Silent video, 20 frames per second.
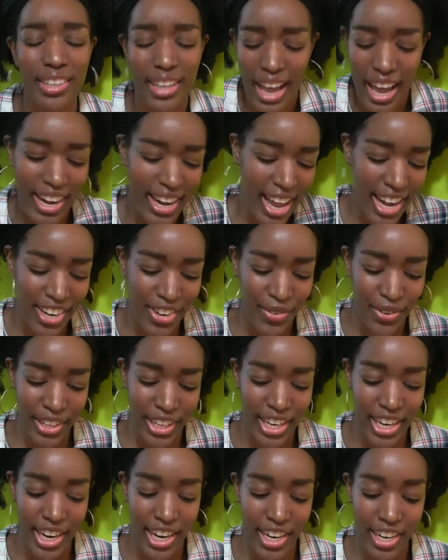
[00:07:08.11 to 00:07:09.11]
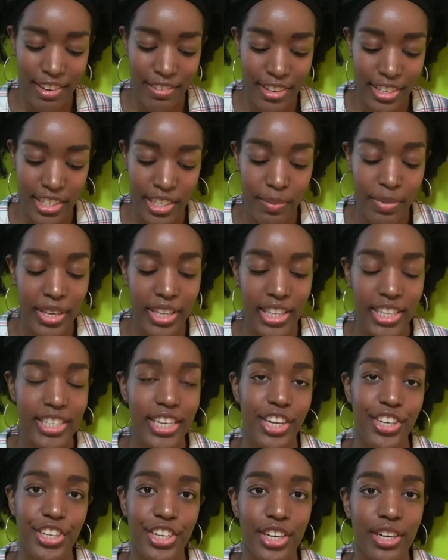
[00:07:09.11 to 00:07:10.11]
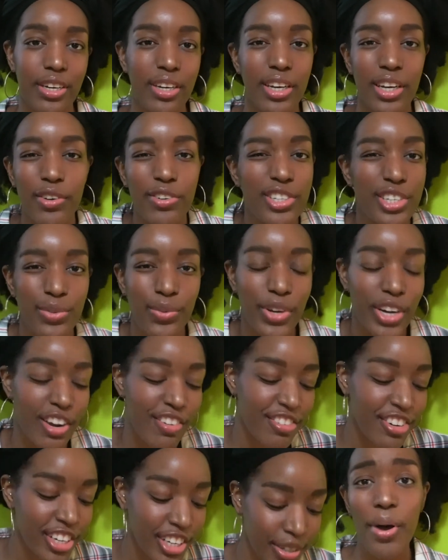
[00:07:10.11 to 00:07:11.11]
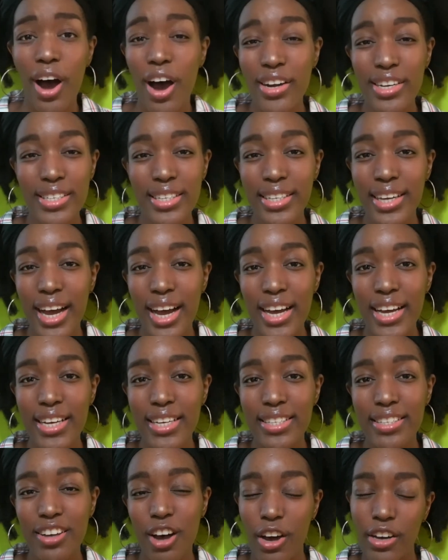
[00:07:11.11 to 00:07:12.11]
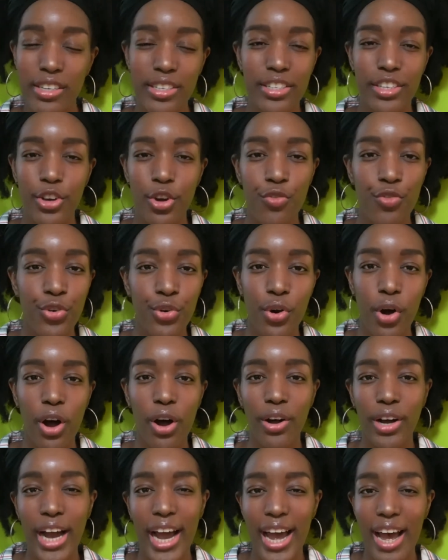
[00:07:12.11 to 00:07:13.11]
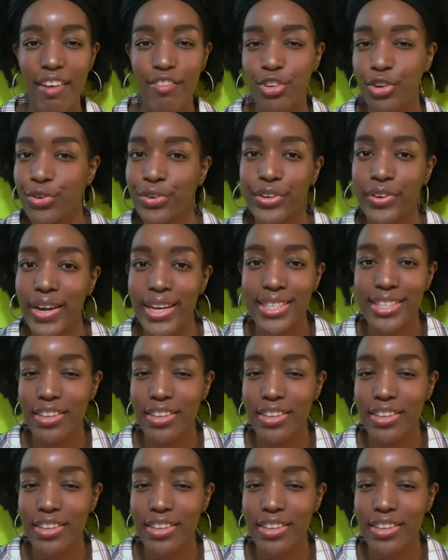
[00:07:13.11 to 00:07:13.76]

I didn't really care if it to be in the center. It was just whatever. But honestly guys, overall, I have no regrets.